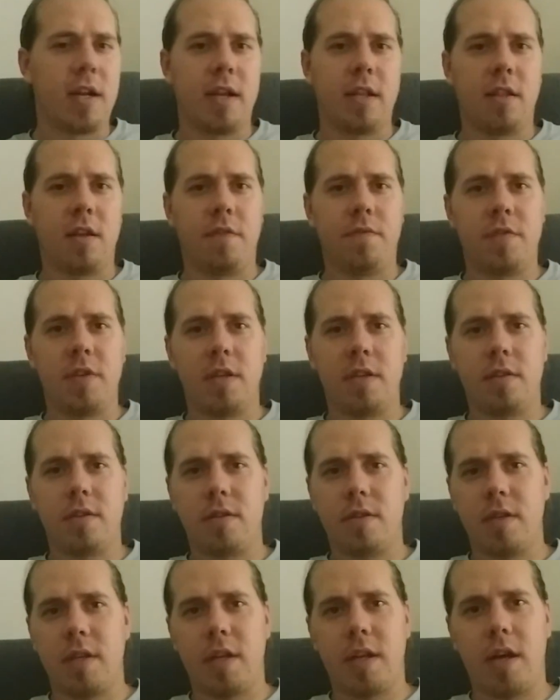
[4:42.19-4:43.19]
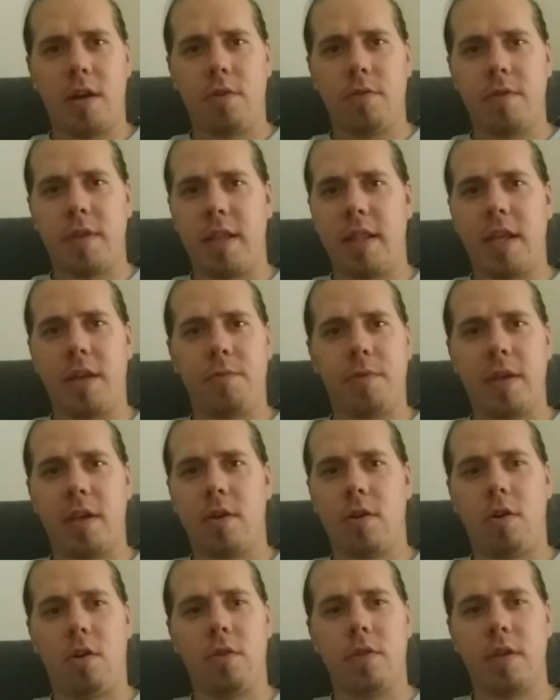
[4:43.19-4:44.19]
I loved it. Then they
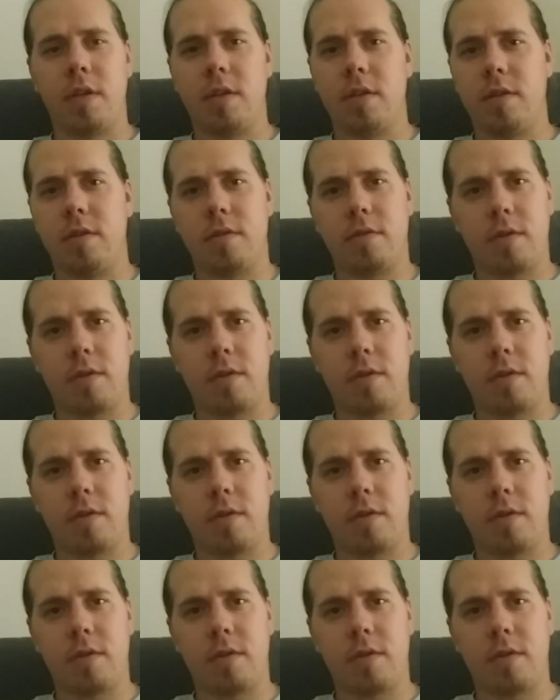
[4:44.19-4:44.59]
recalled it.